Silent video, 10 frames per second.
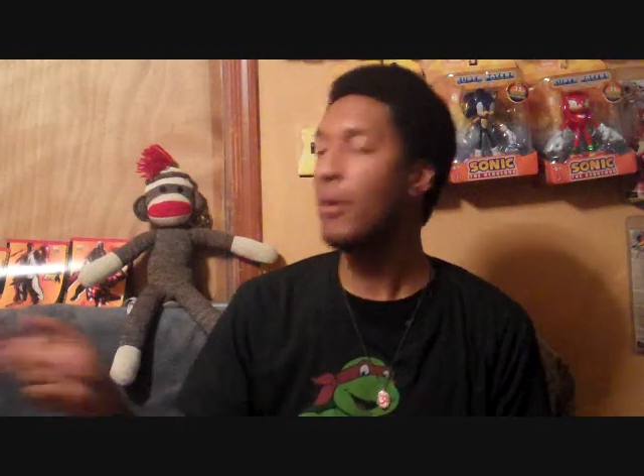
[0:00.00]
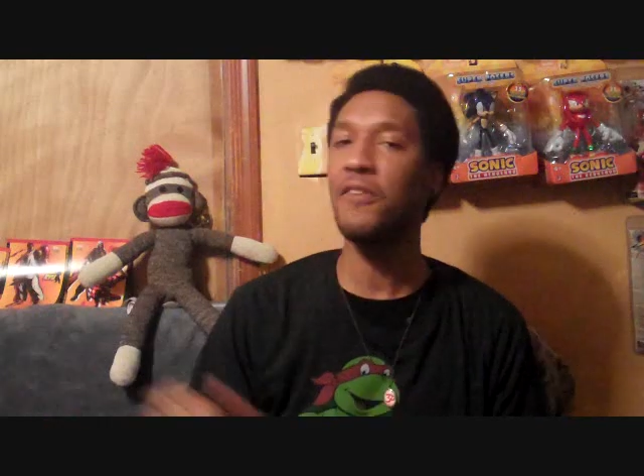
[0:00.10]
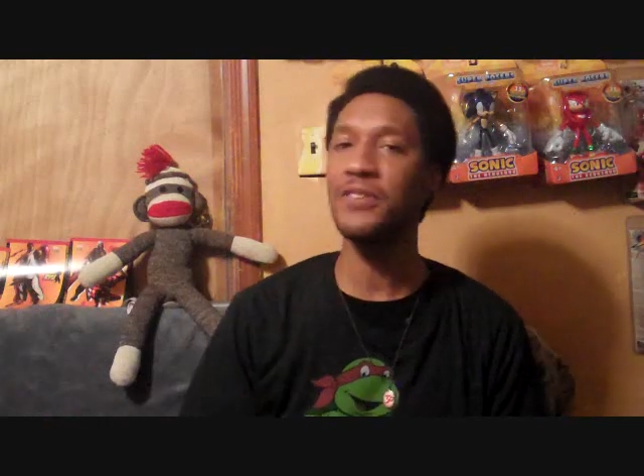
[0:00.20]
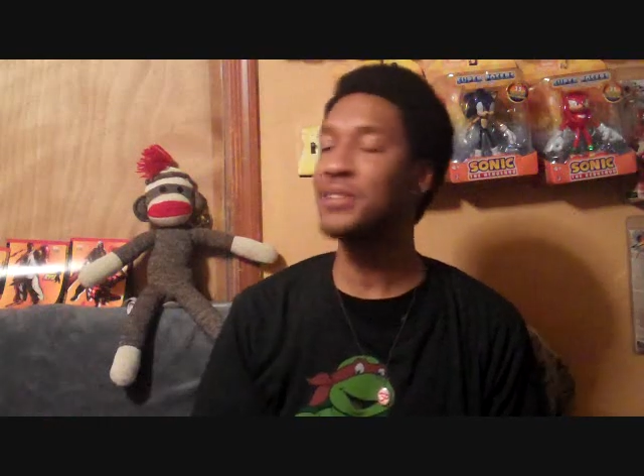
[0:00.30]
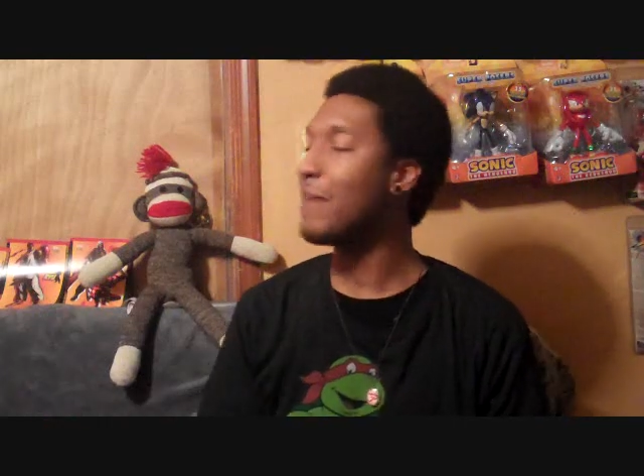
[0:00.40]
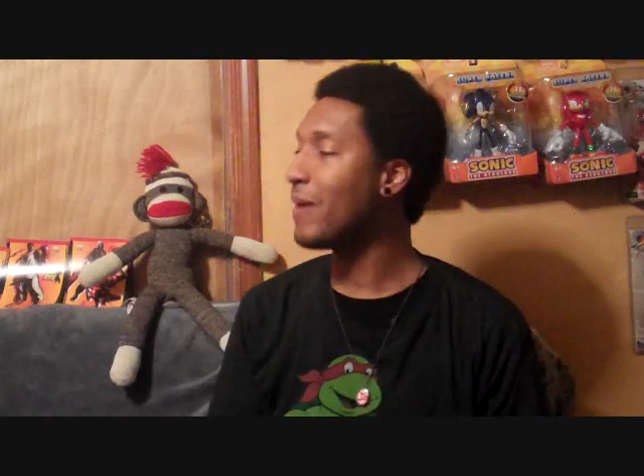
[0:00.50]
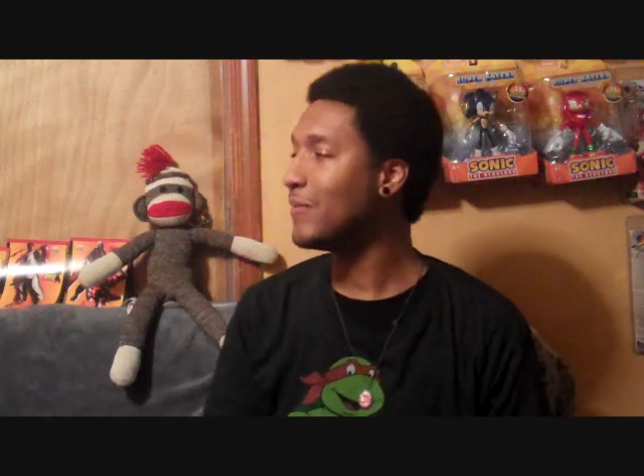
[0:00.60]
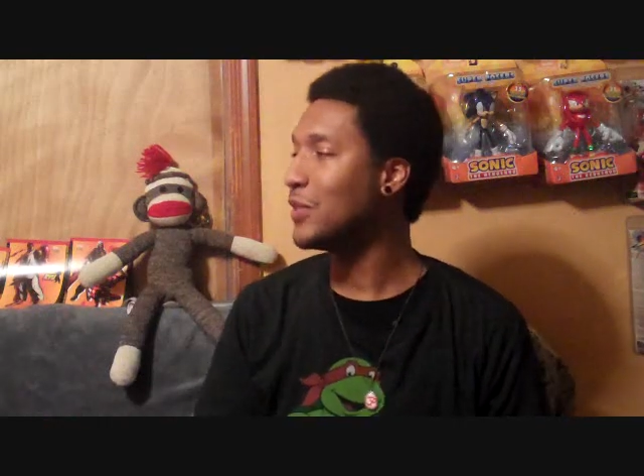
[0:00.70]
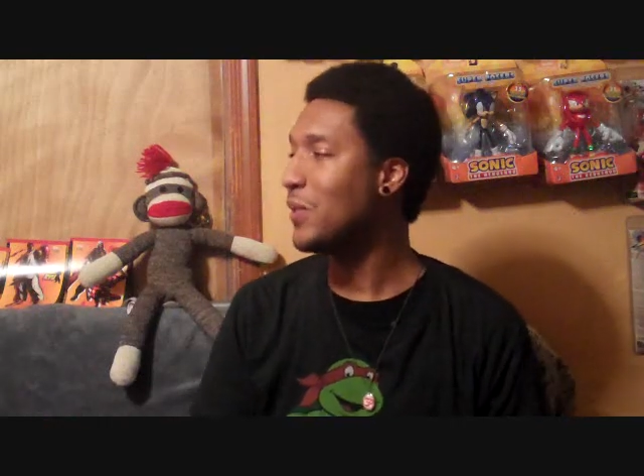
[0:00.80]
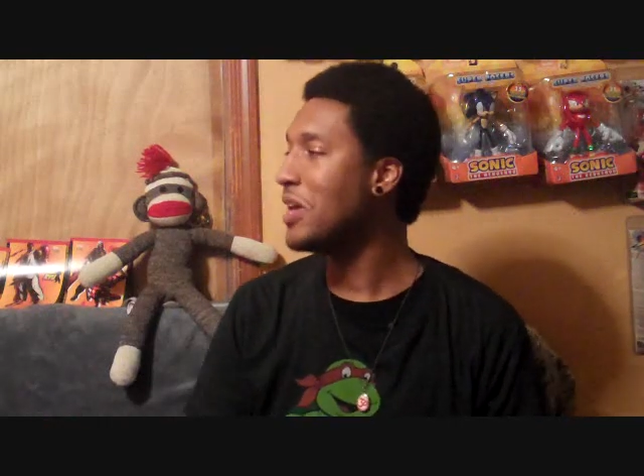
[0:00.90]
Marvel vs.
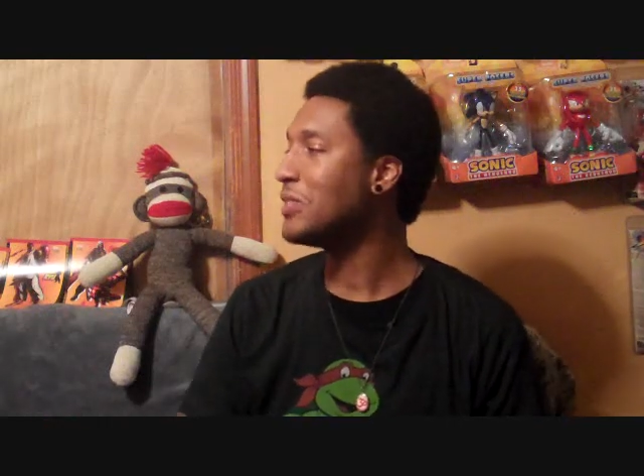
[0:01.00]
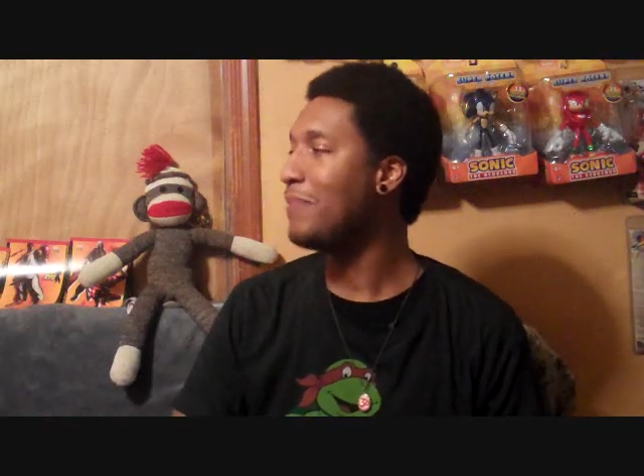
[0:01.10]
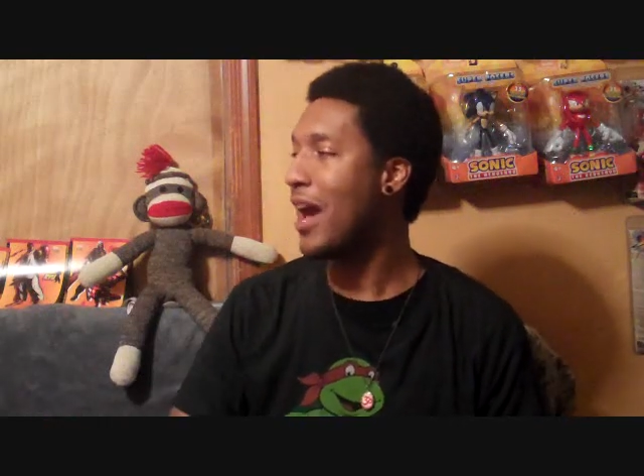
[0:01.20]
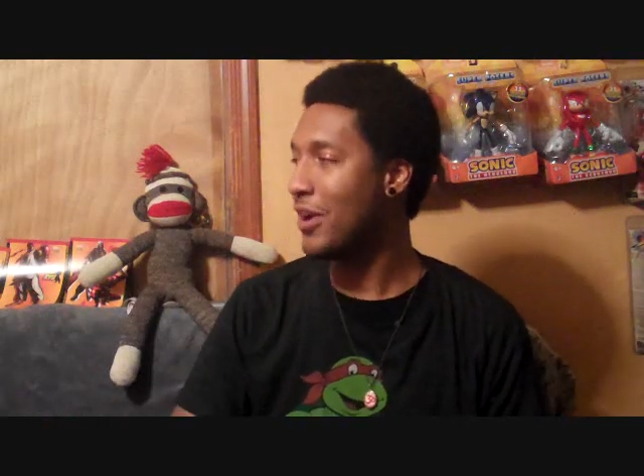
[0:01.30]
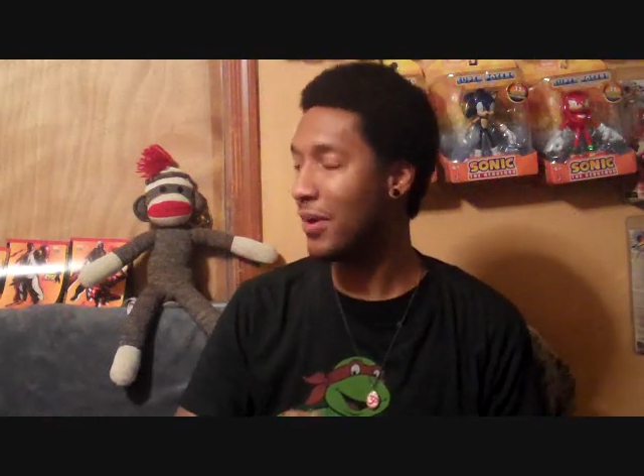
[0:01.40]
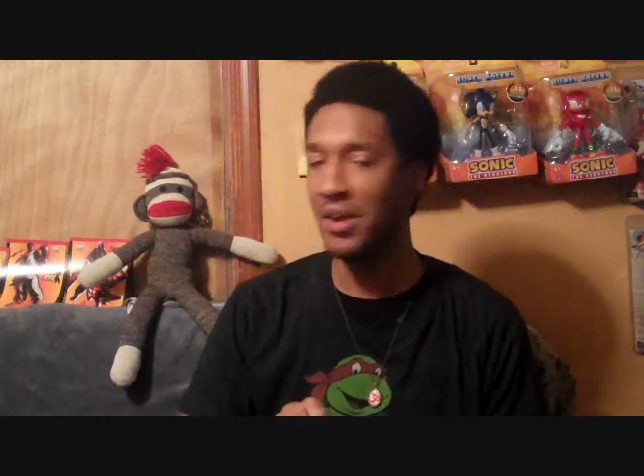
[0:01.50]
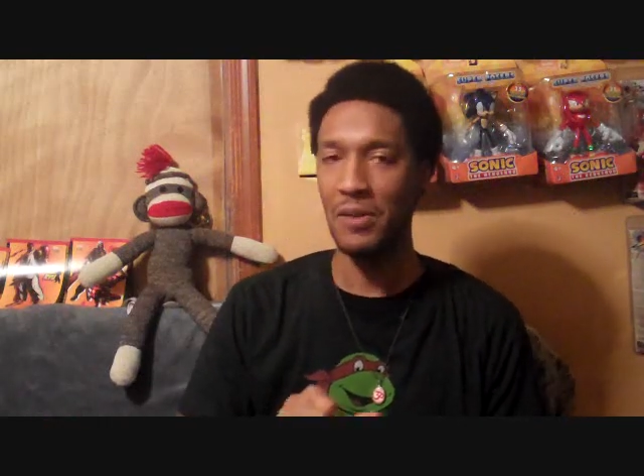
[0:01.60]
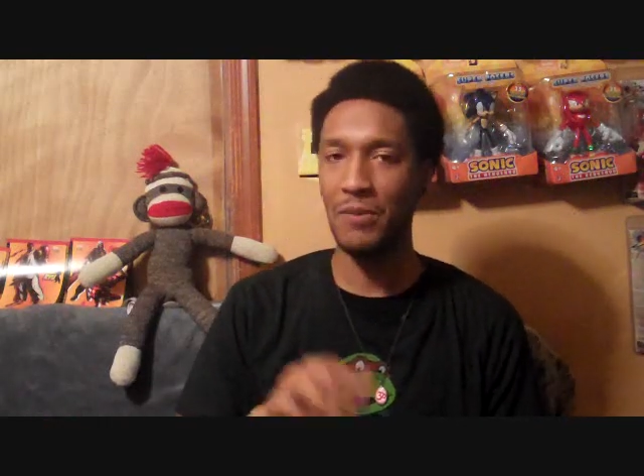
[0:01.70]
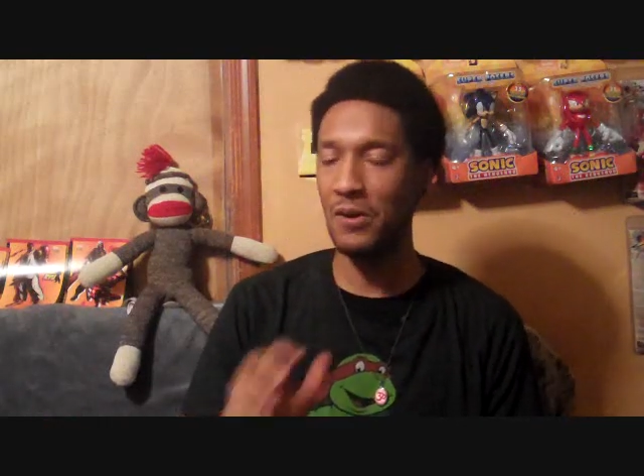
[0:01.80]
Capcom 2 is better.